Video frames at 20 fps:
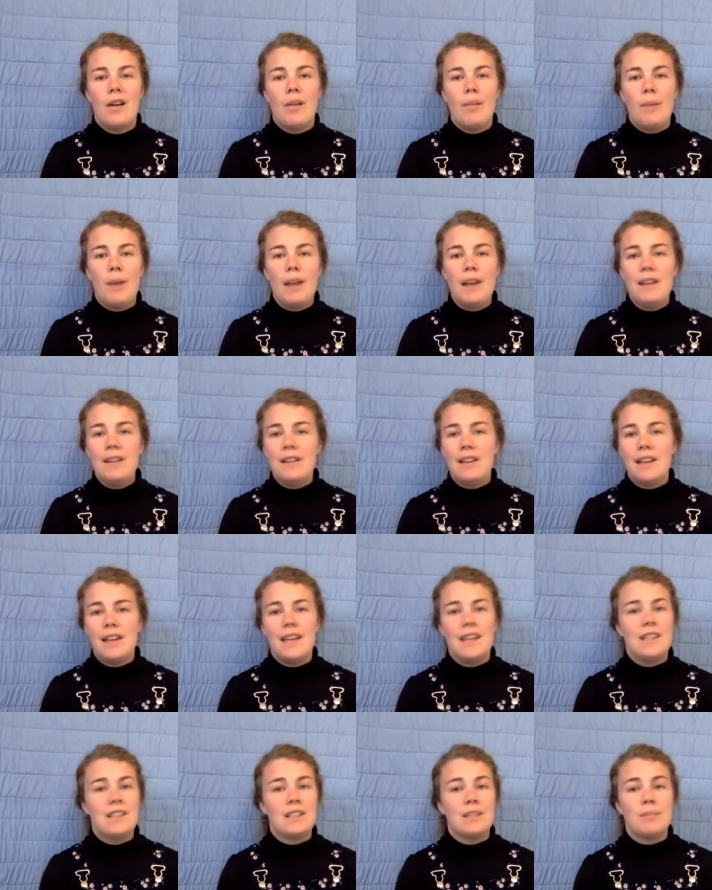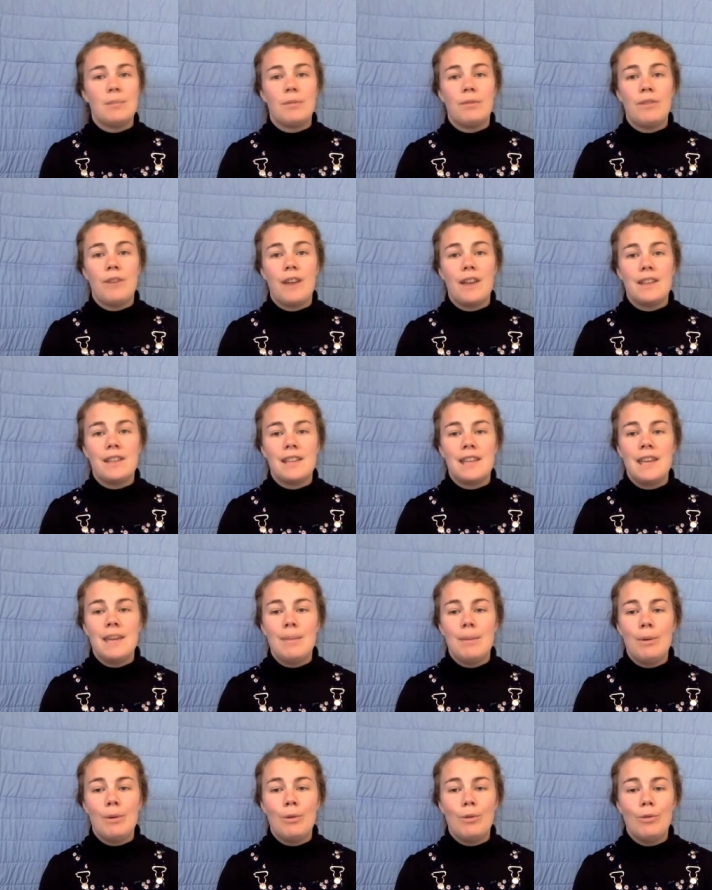but it looked like he just preferred to keep
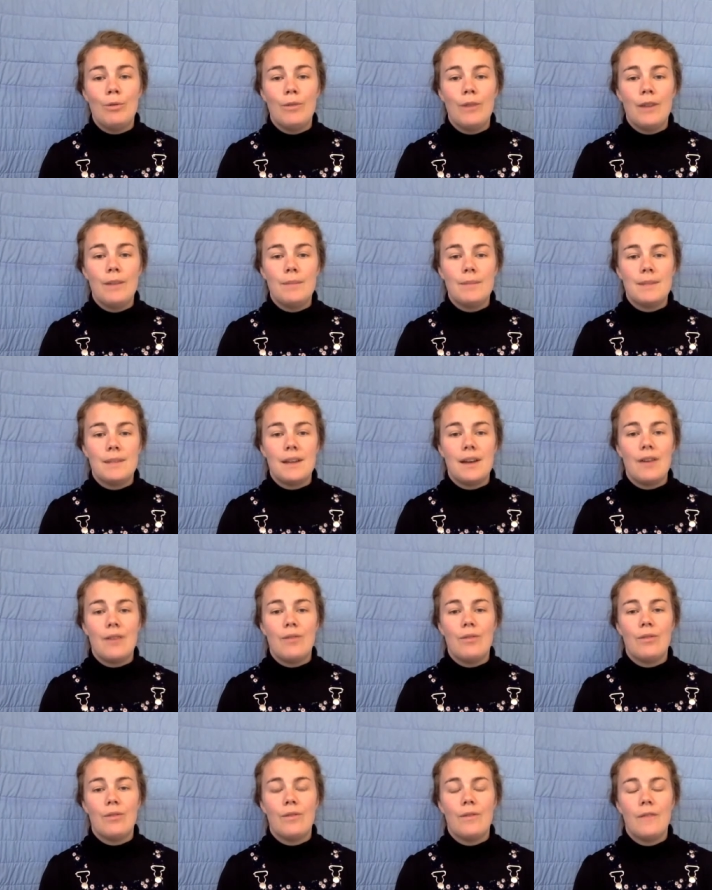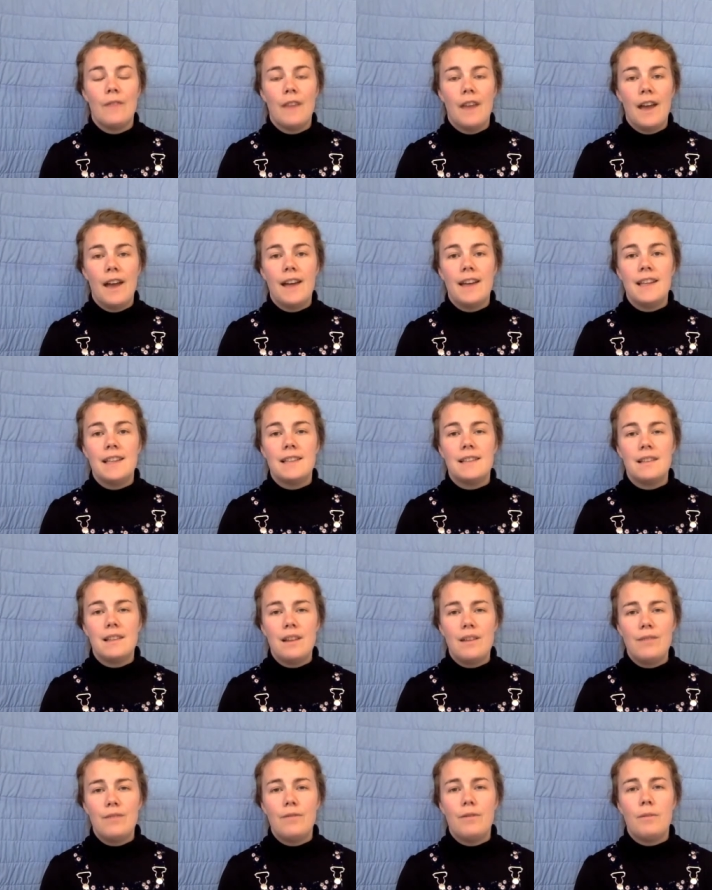it all for himself, and his
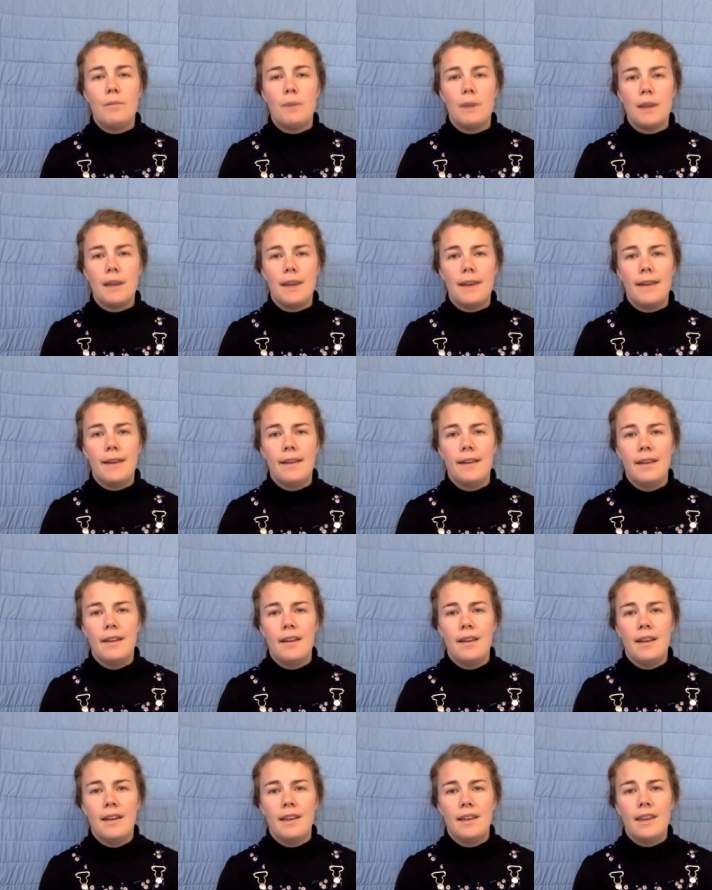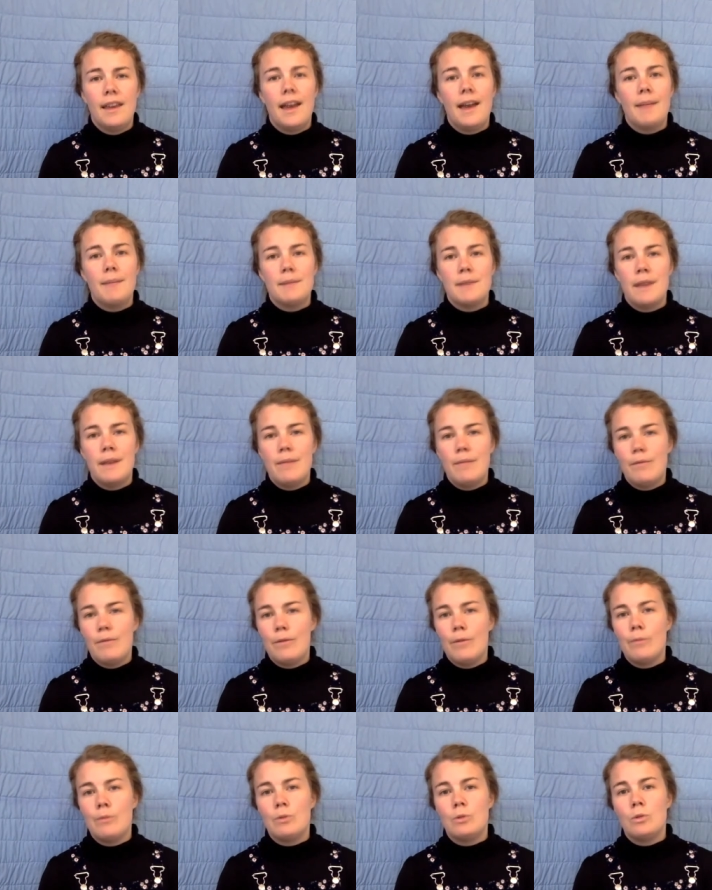love for money kept him
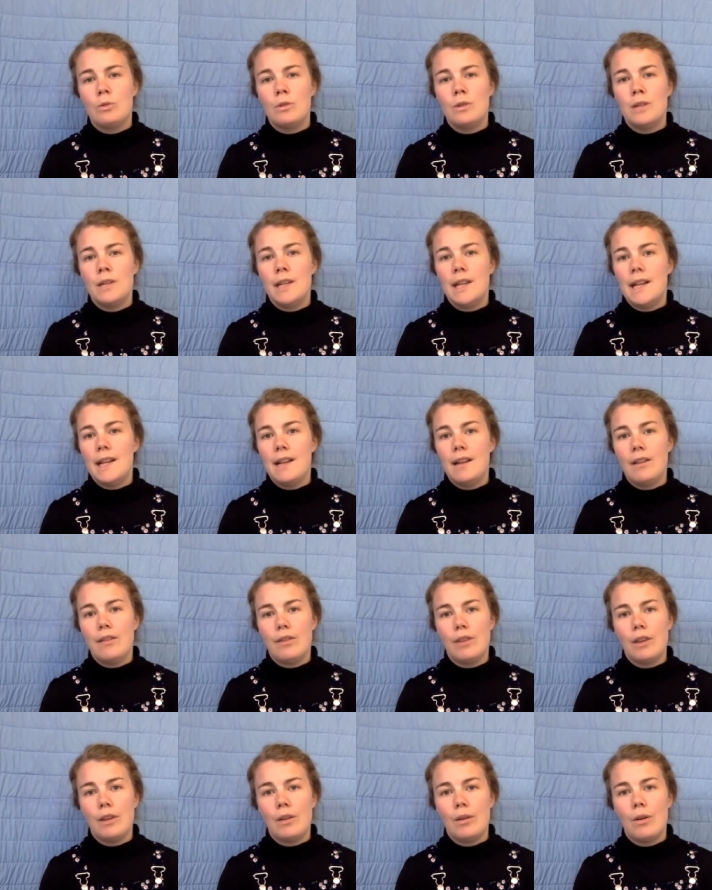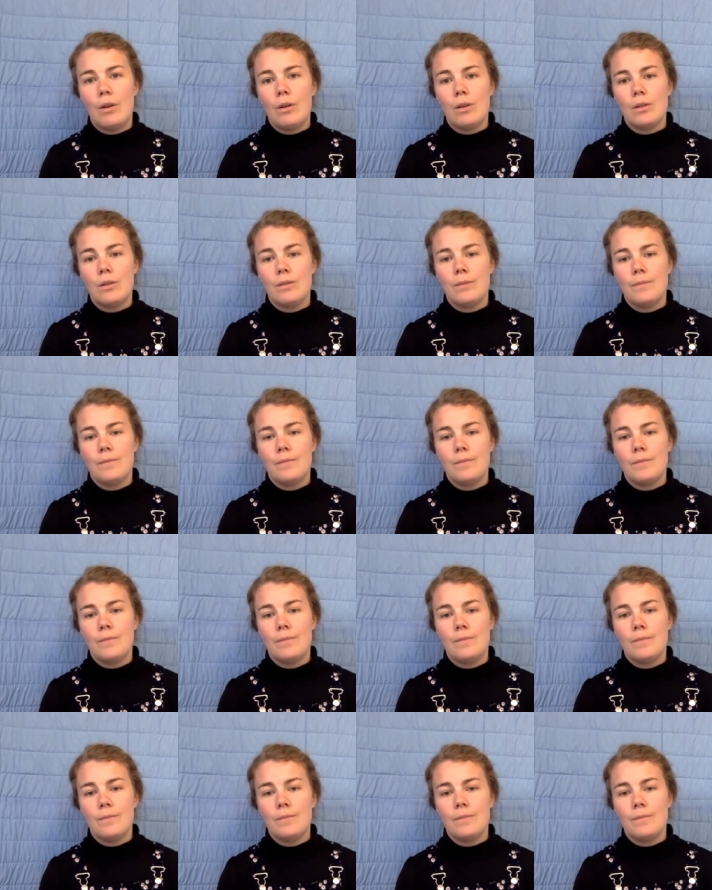from truly loving God.